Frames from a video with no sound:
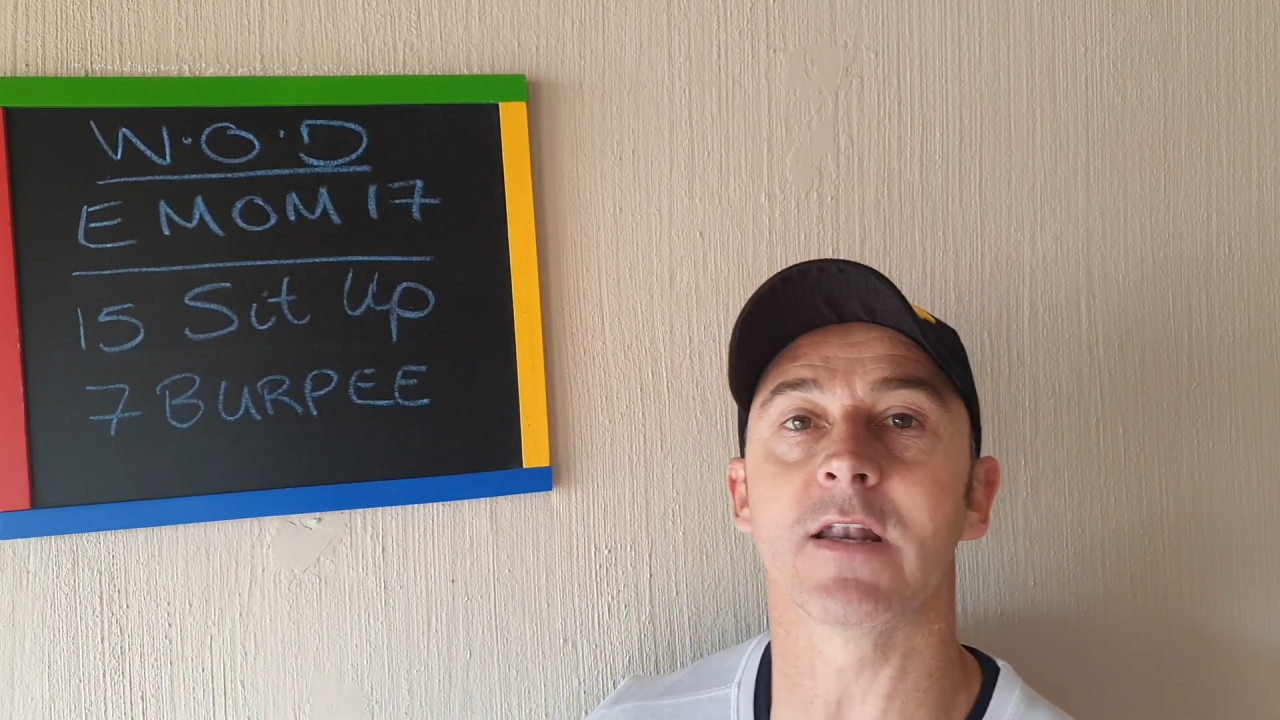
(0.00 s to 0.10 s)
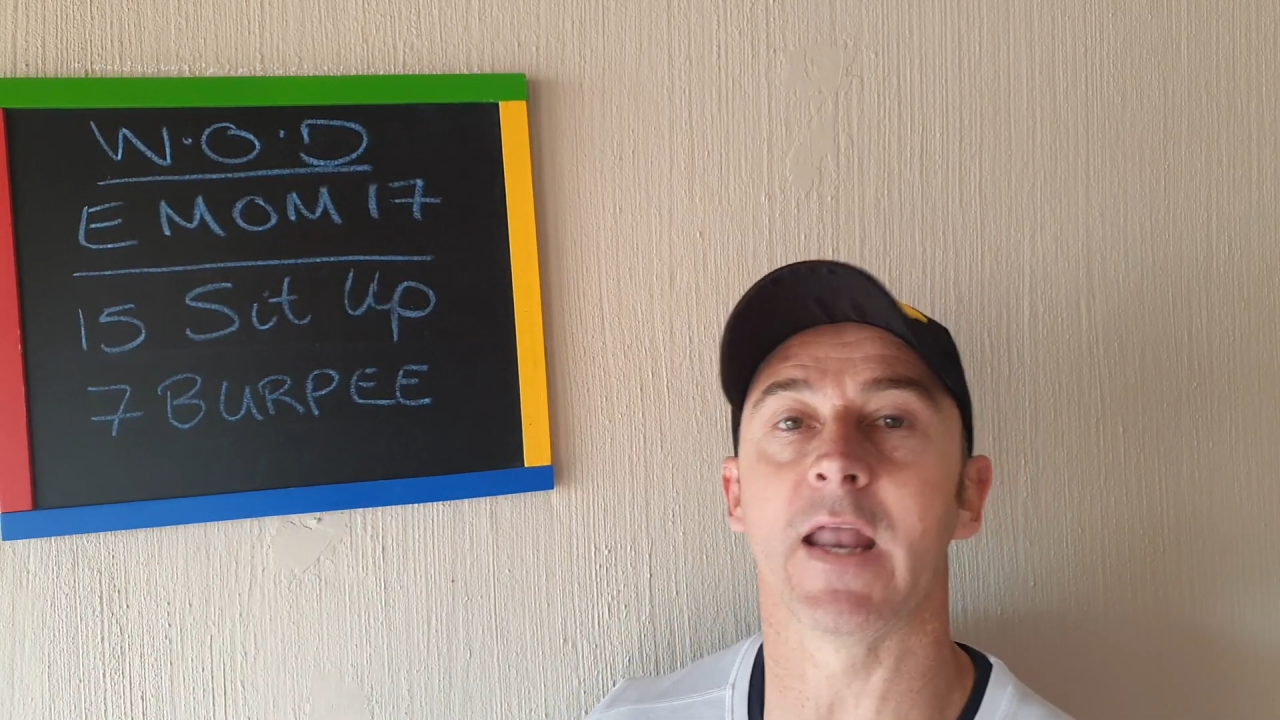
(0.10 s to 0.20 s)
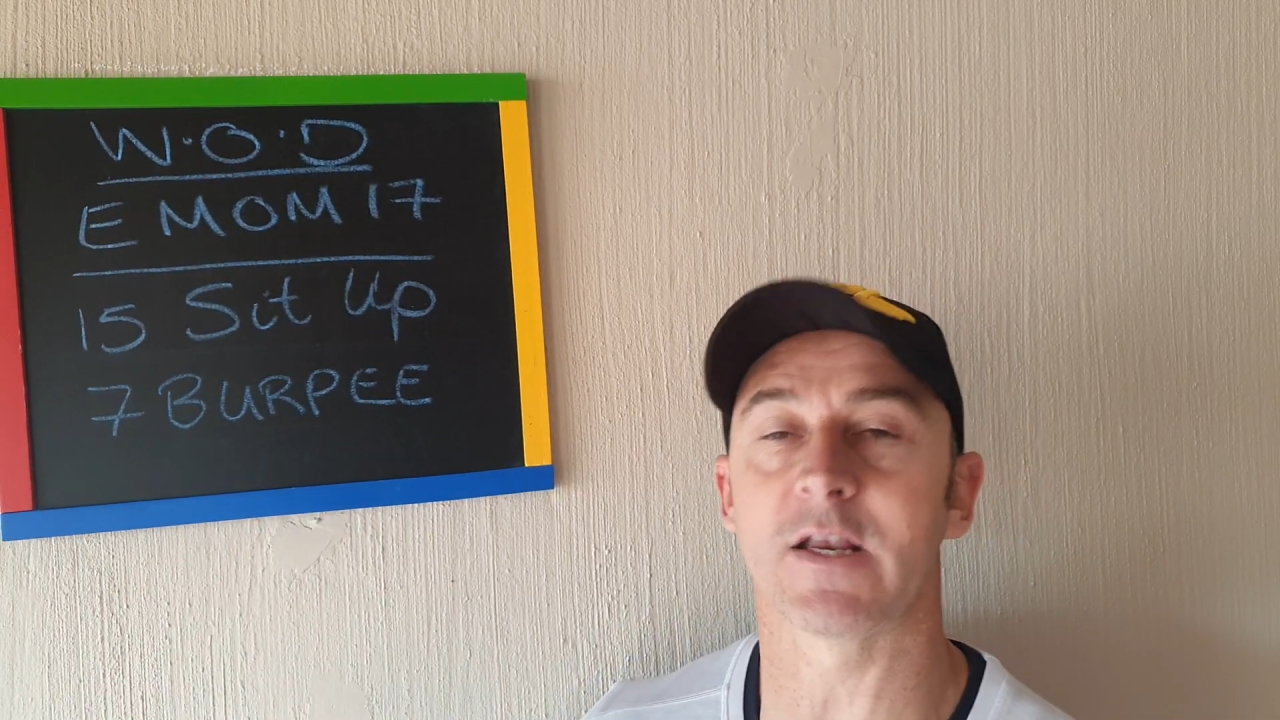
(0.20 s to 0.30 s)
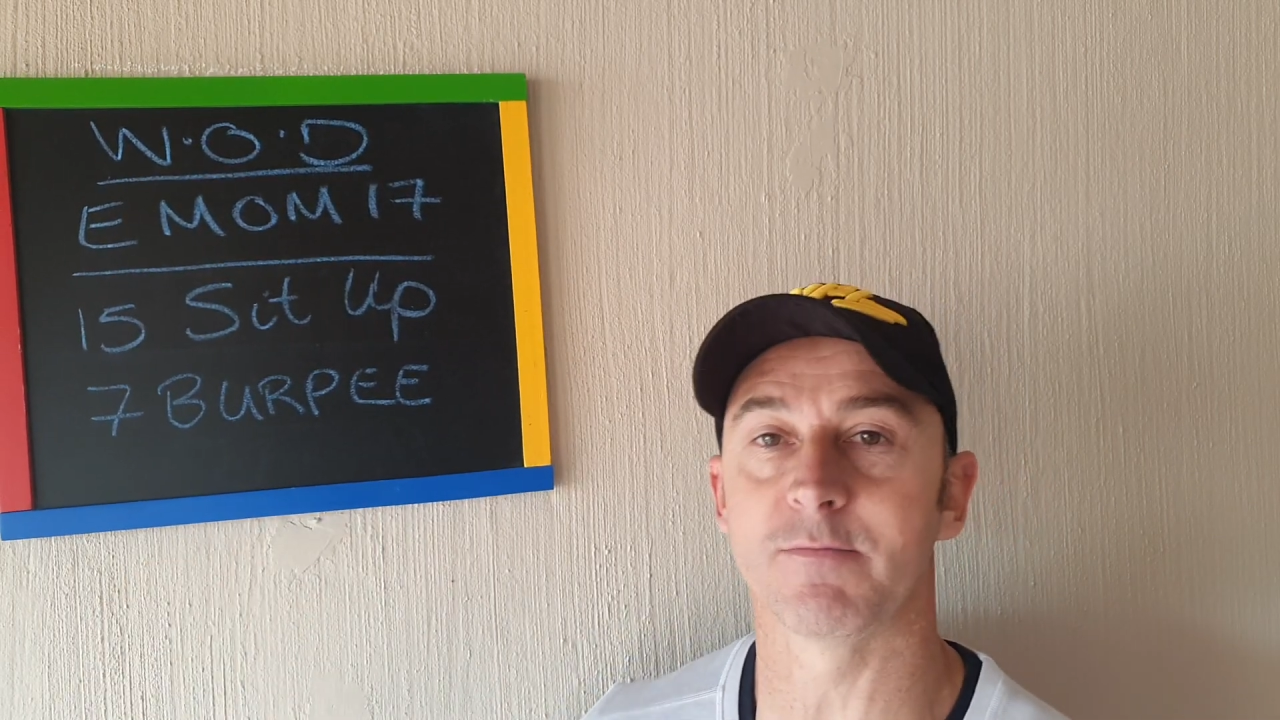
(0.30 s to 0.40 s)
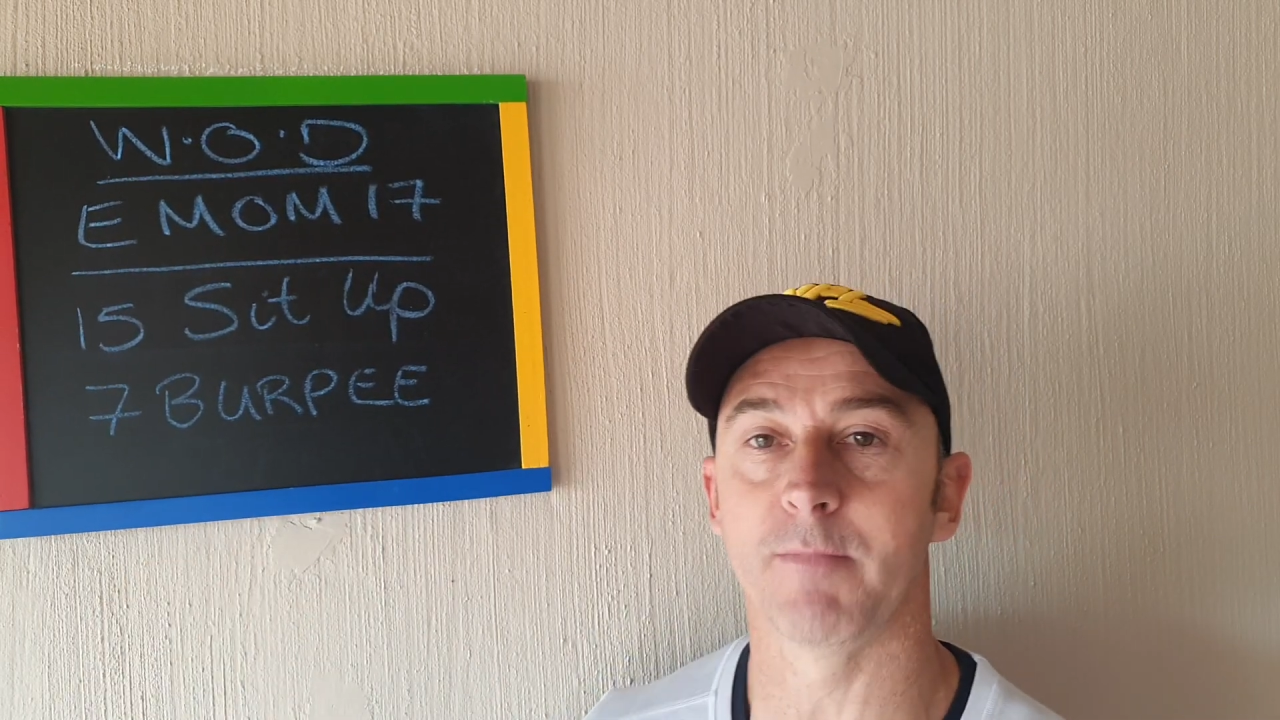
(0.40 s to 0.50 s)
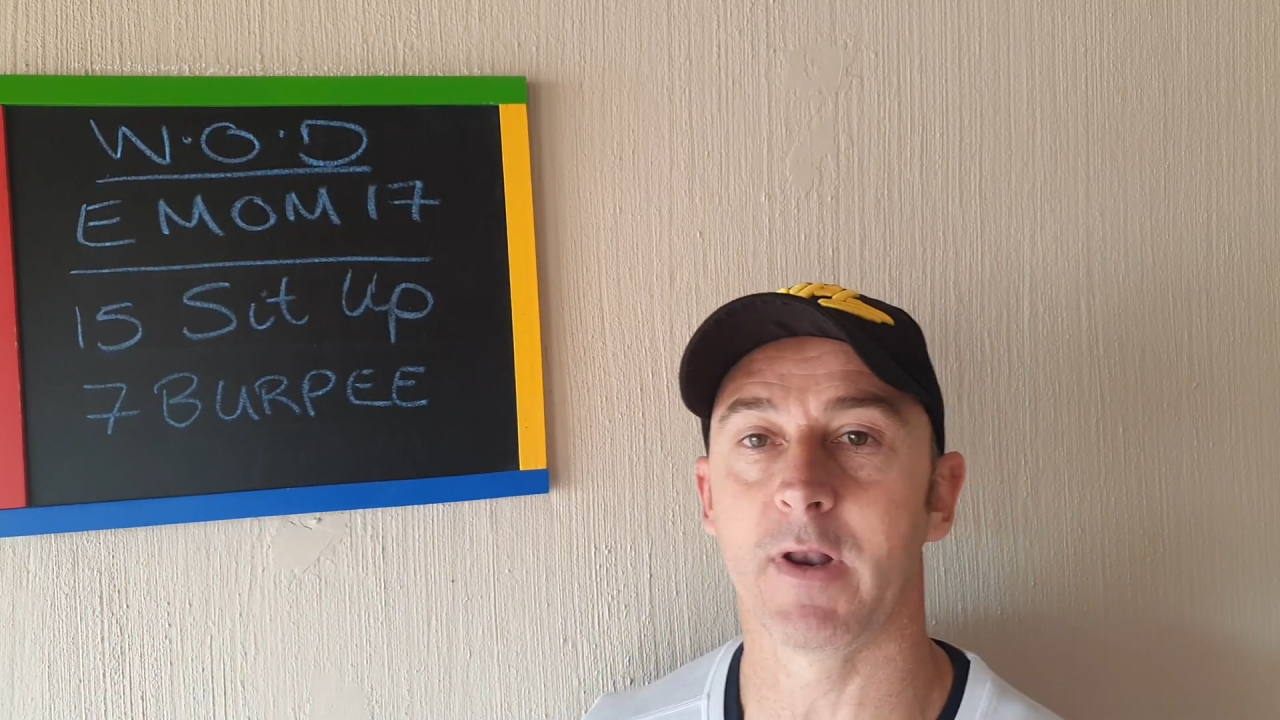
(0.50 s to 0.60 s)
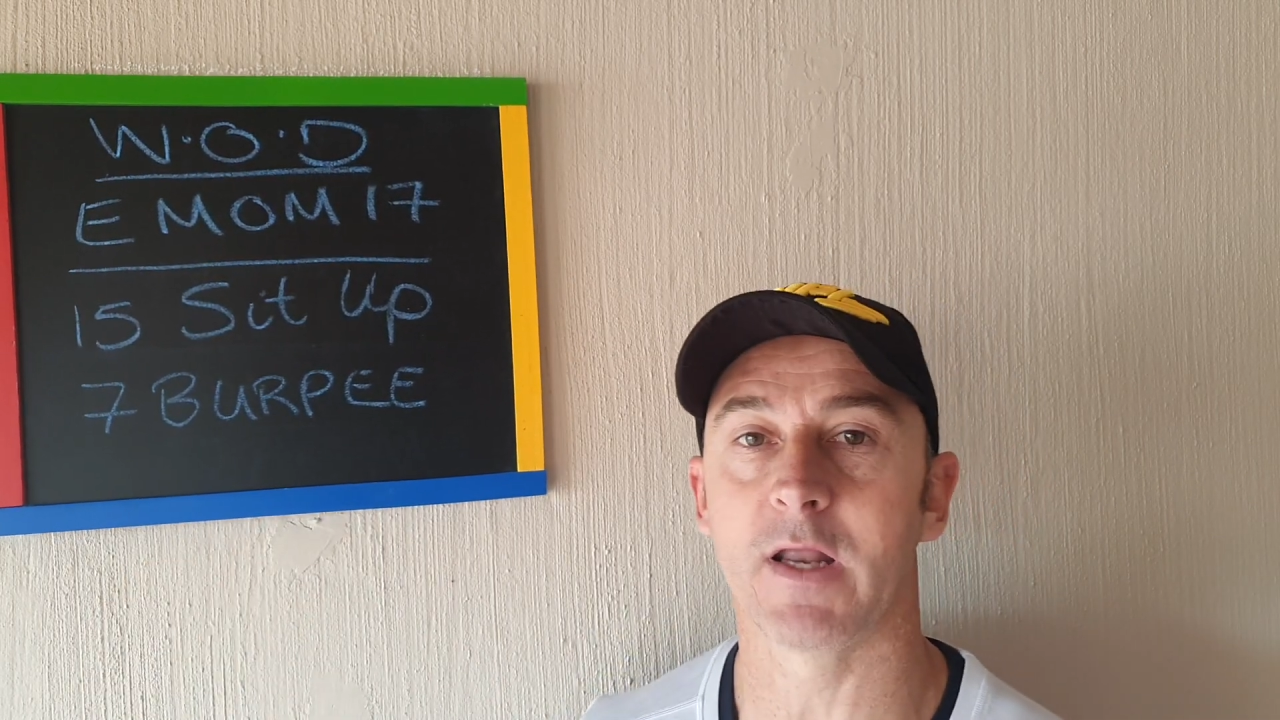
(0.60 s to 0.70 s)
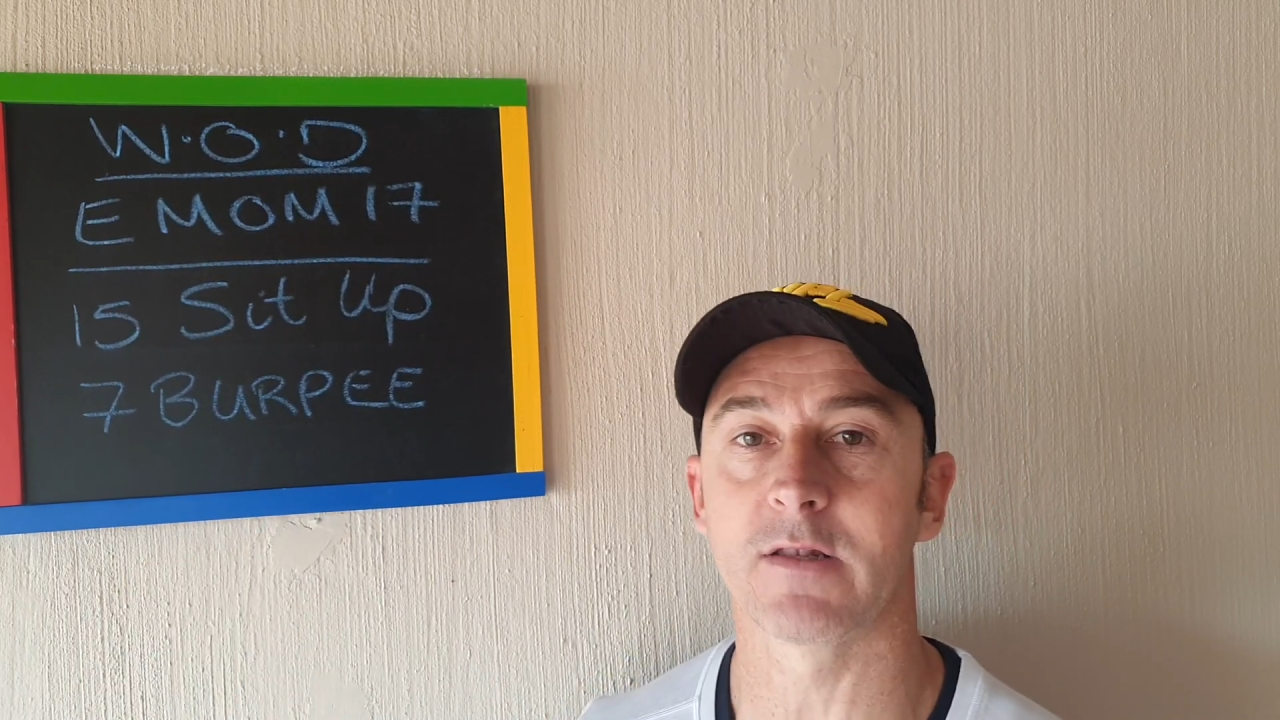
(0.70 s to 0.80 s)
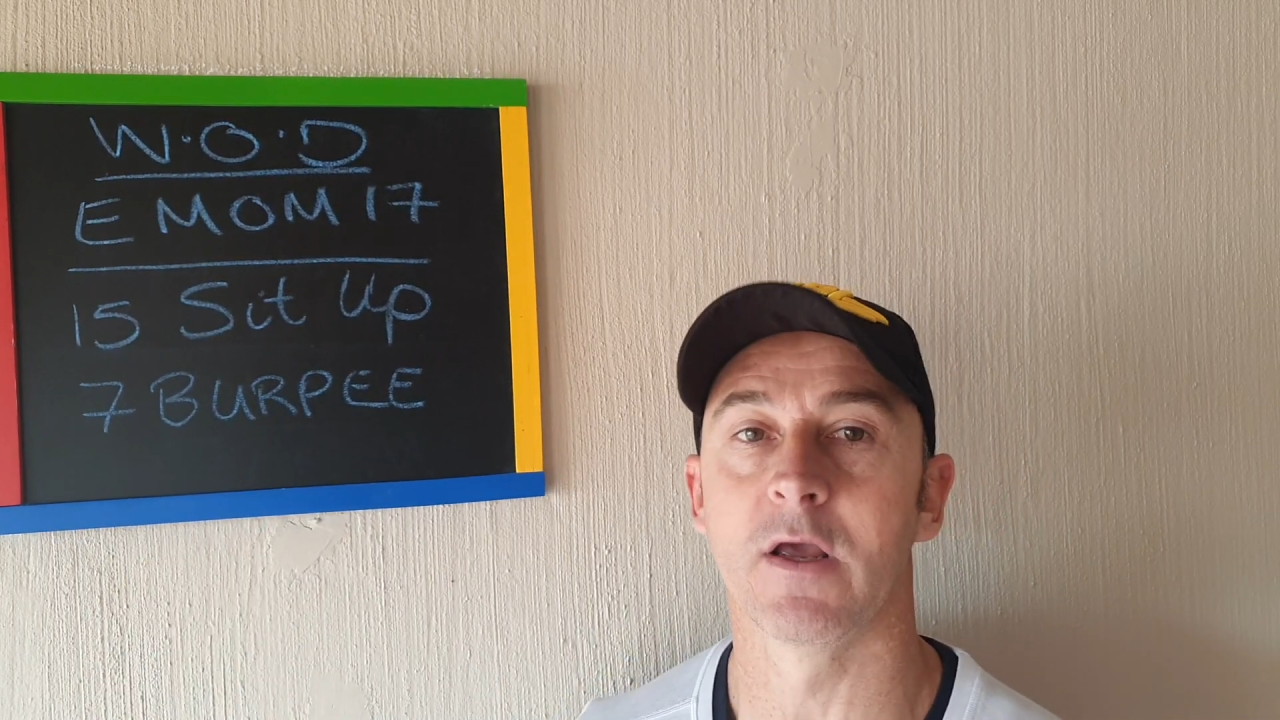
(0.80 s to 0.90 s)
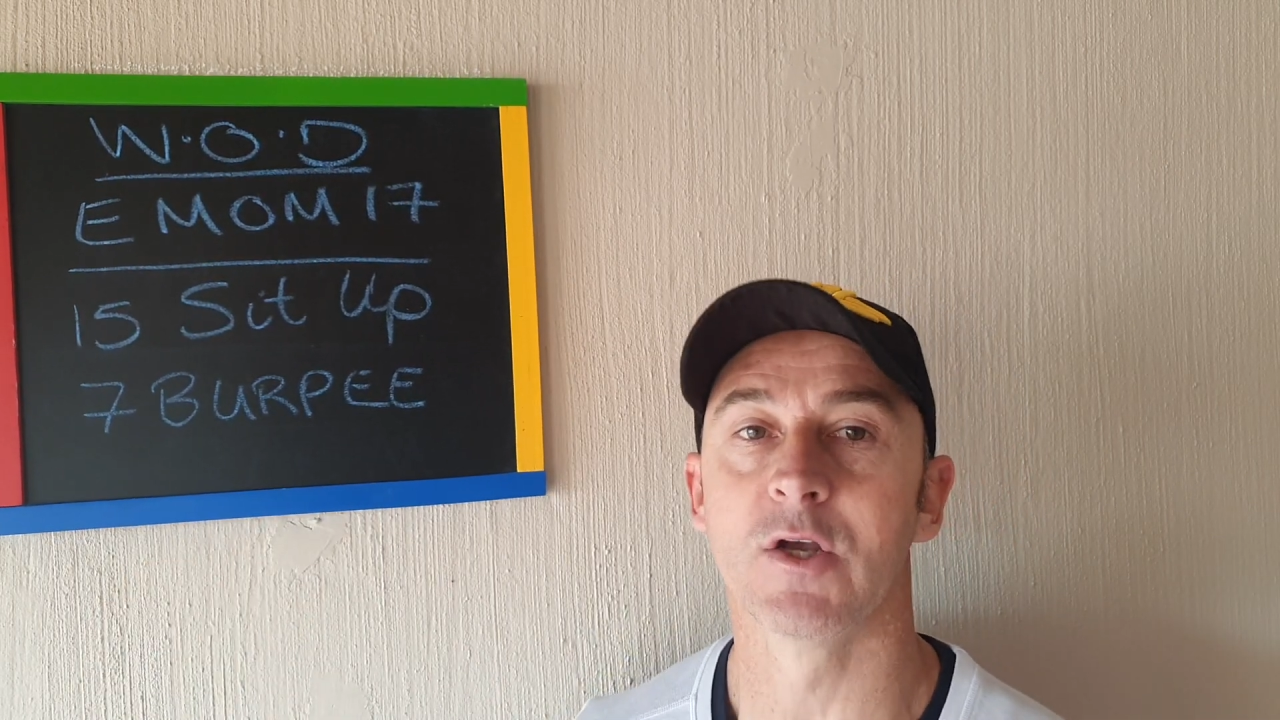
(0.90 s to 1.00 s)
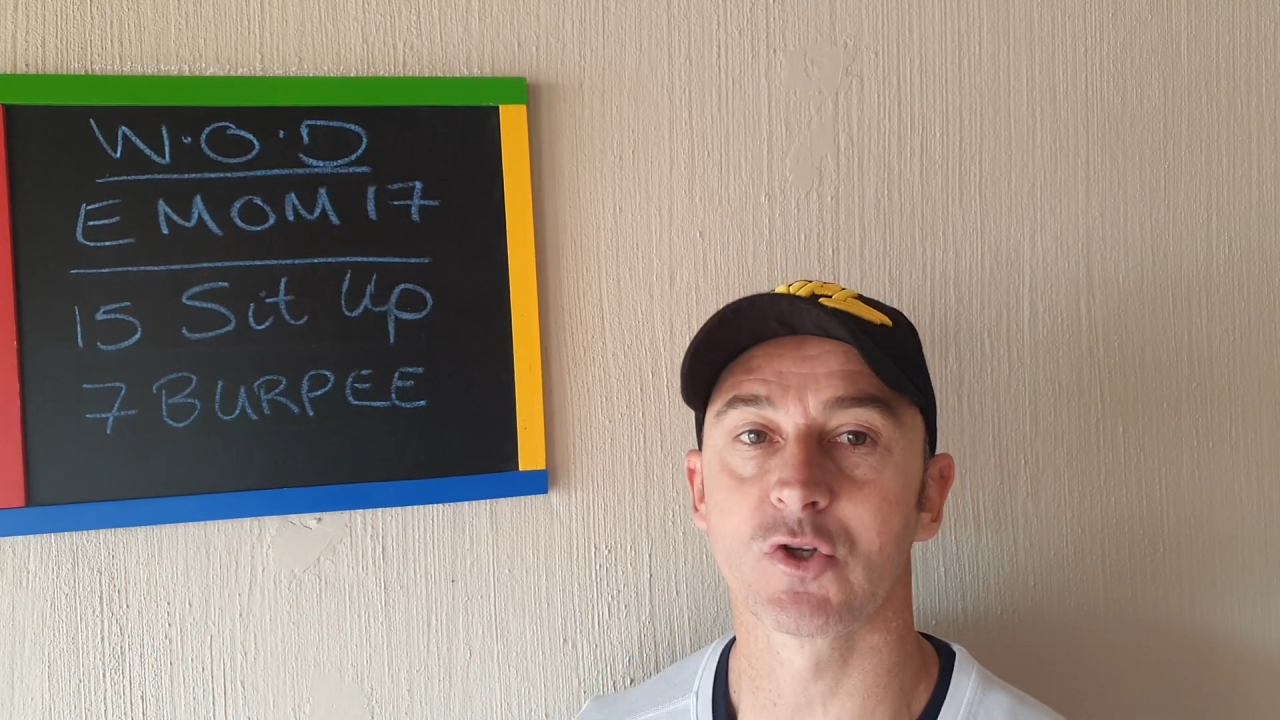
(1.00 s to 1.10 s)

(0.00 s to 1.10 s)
next minute